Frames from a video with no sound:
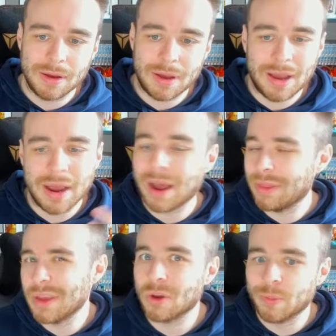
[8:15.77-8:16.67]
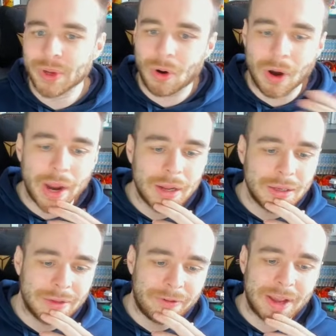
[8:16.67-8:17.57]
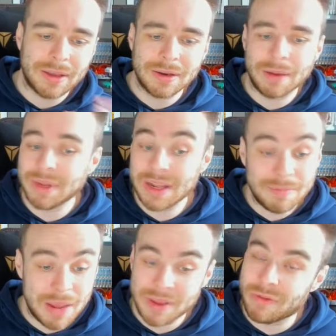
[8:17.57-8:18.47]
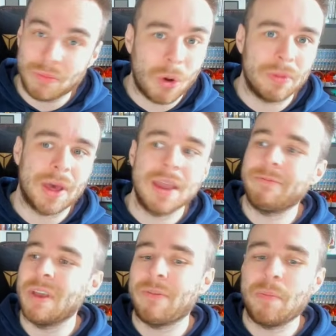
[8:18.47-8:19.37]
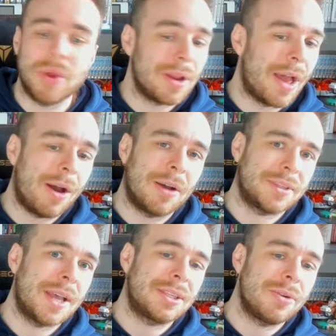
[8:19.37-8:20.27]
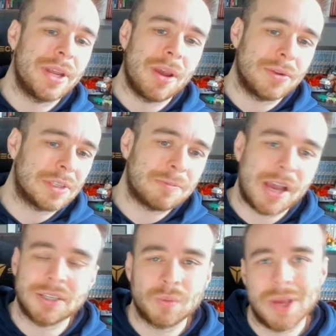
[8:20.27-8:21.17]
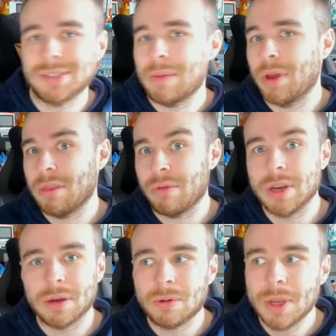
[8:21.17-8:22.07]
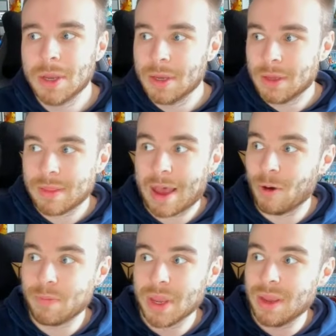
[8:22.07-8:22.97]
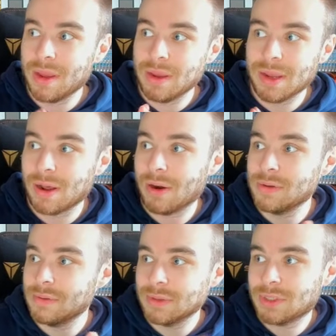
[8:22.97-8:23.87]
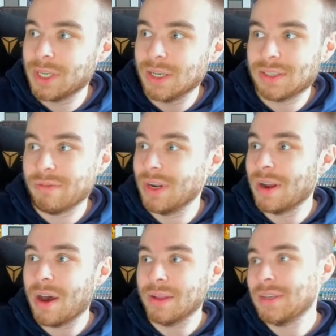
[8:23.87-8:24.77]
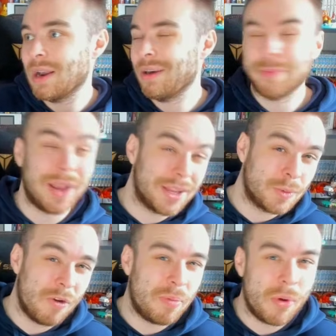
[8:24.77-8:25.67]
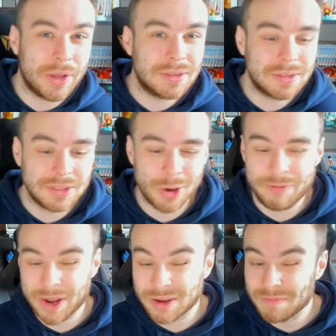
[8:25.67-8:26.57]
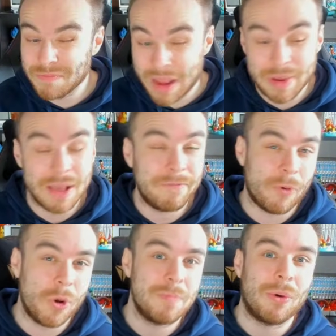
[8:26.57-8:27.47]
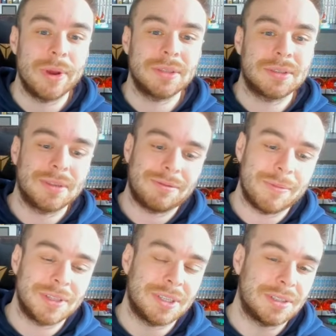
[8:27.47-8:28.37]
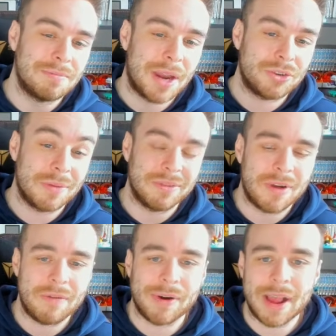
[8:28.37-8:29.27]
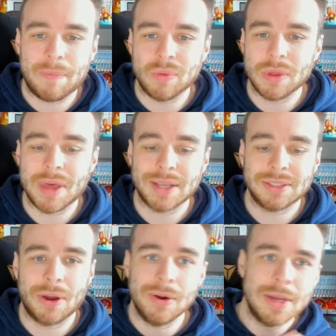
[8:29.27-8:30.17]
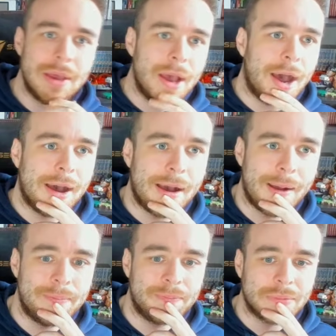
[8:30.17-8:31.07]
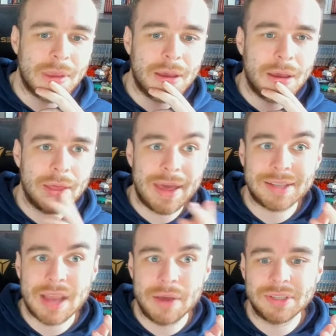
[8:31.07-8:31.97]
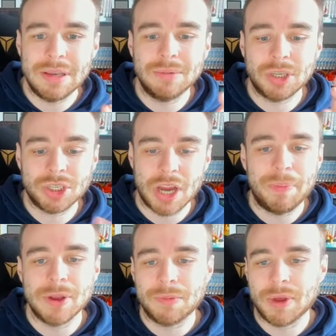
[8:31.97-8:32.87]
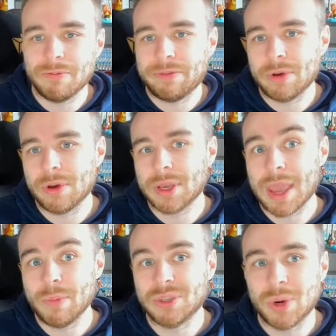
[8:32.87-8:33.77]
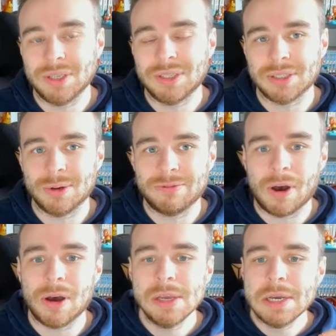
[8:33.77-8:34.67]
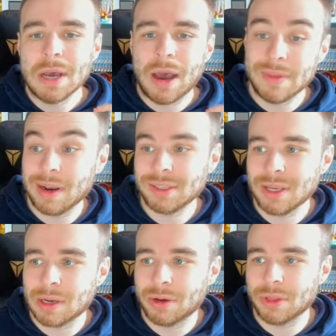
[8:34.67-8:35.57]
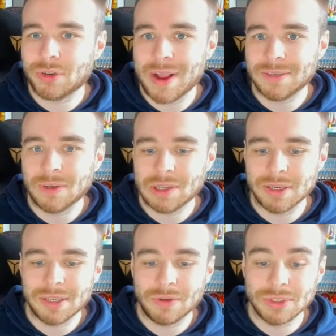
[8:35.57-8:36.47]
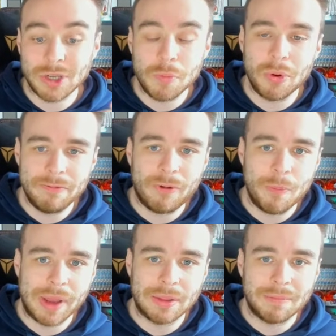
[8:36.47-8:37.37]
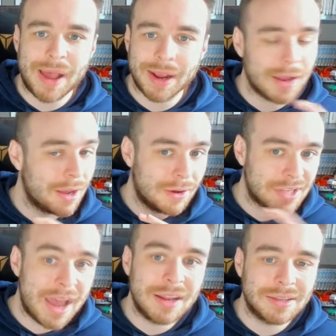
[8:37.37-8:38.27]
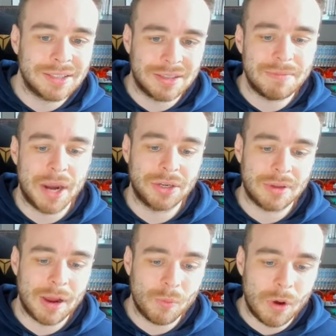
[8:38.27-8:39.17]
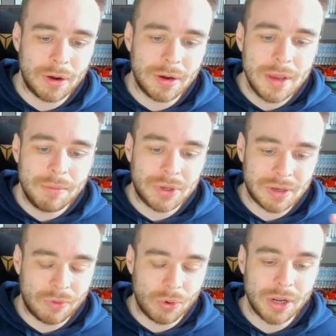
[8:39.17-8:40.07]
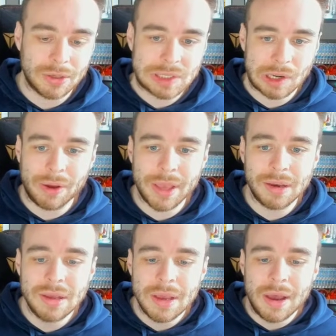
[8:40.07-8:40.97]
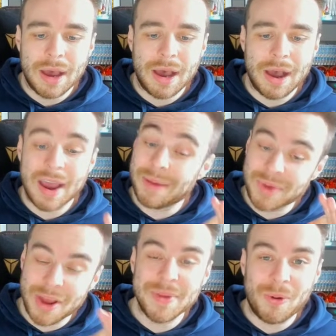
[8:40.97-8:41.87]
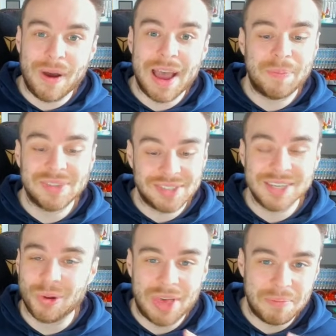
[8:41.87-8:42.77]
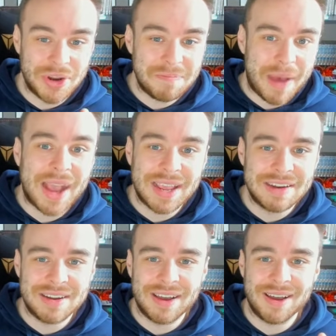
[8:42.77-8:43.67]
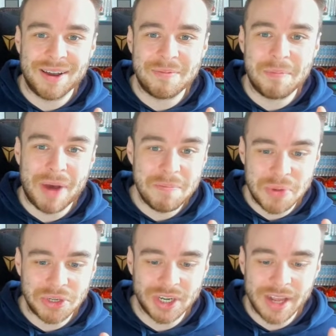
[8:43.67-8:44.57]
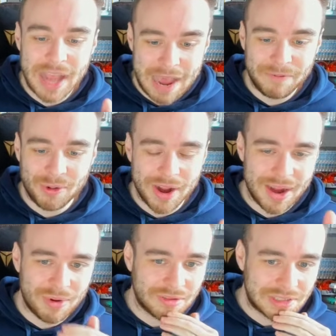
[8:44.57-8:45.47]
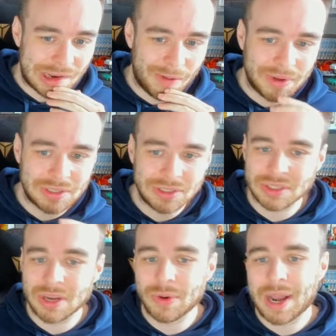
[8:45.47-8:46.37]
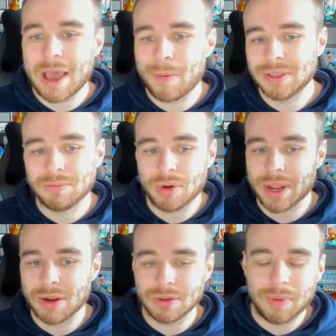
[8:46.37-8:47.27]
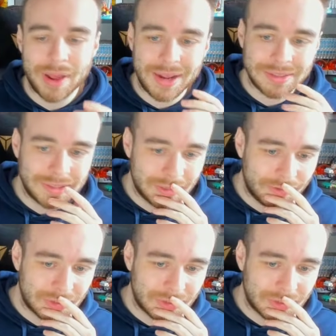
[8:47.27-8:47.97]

I think it'll be all right. If I can, I mean, maybe even more than that. If I bring in like Arteta and he goes and smashes West Ham like 3-0, that'll be, you know, 6, 7, 8, 9, 10, that'll be like 12 points. So if I could maybe hit 40 points from an assistant manager, I'd be very, very happy with that. So that's how the team's shaping up, though, for game week 26 so far. And then let's take a look at the transfers. Like I said, I've got 0.4 mil in the bank. I can go to any assistant manager that I want because I've already got Slot in. And I'm going to be quite happy to see all that money back in my budget after I get rid of Slot, because it's just going to allow me to bring in other players and stuff.